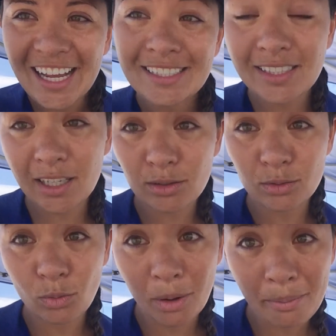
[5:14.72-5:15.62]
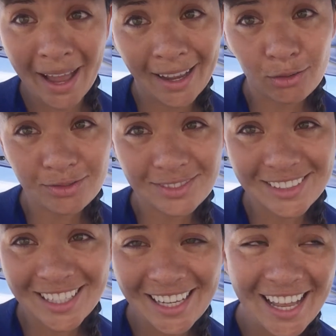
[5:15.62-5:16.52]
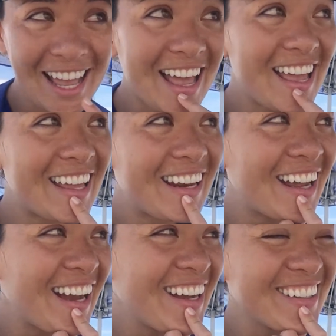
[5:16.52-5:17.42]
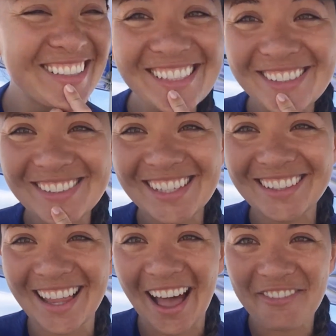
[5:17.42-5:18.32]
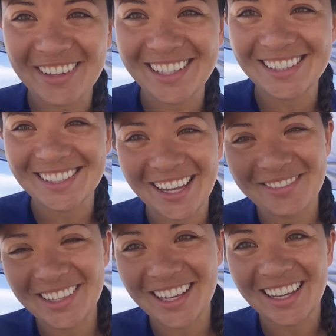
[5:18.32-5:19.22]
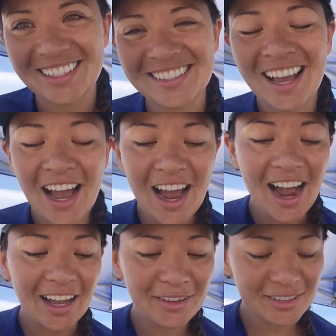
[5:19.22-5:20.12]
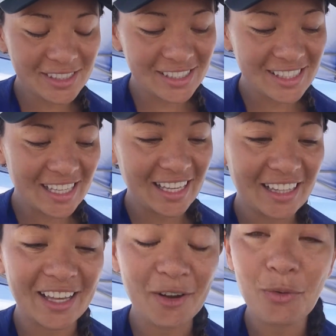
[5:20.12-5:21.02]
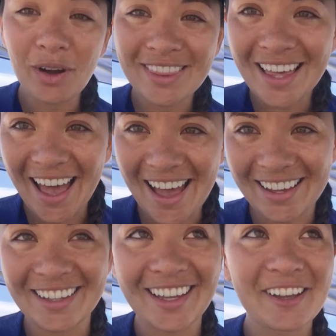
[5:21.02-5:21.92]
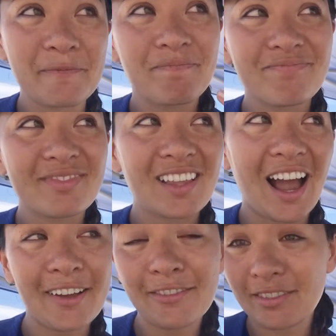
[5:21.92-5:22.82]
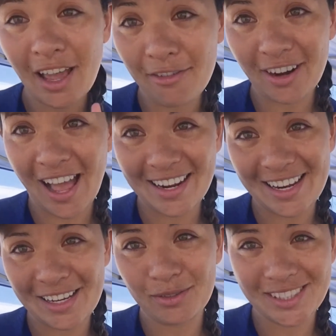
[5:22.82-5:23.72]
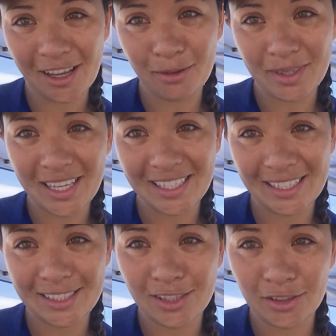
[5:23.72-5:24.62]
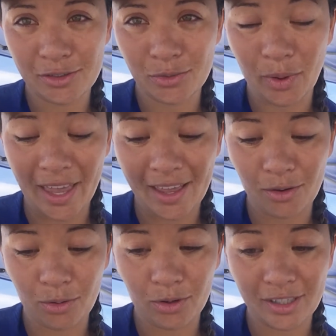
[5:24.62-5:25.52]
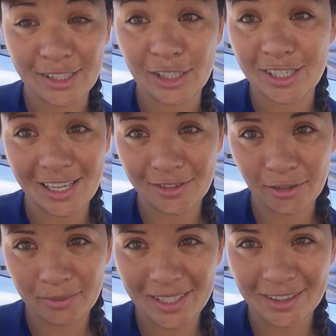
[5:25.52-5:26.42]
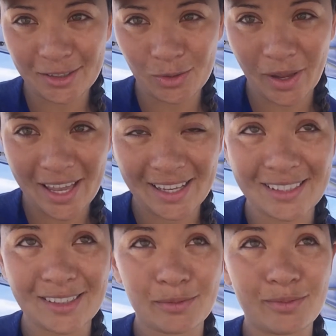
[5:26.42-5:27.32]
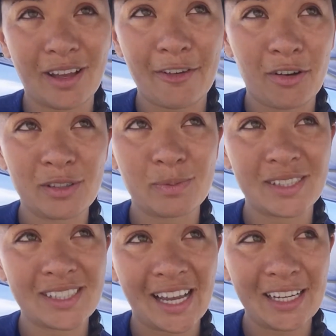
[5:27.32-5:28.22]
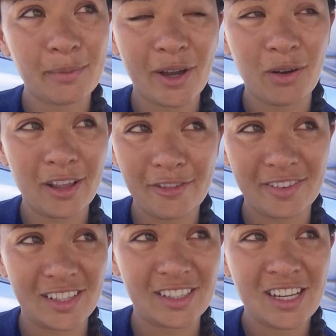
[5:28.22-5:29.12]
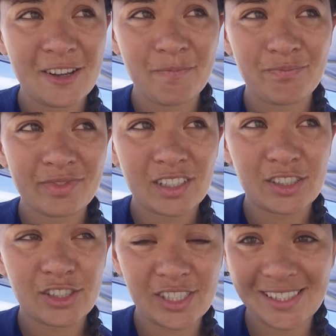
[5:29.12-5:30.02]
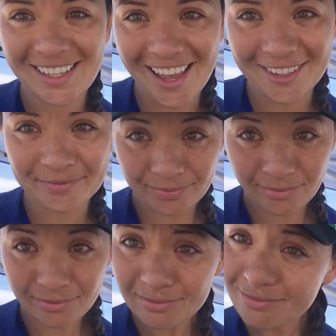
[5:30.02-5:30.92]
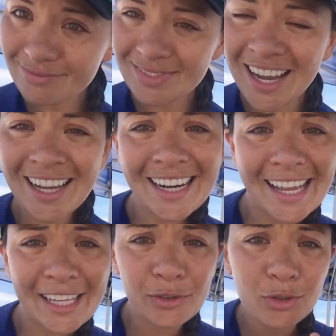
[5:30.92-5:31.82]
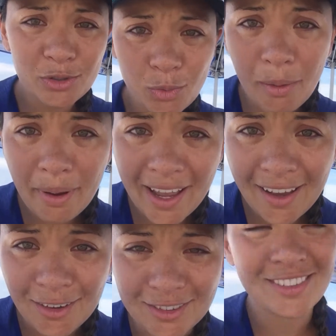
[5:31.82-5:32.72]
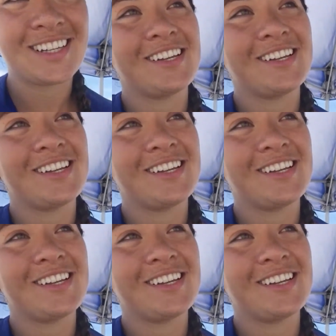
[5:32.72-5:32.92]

She's like, "1 pound?" and I just was like laughing inside because I was just thinking like what the heck like I've never had anyone tell me I needed to lose weight or suggest for me to lose weight because I've always been tiny my whole life and she said honey you lose one pound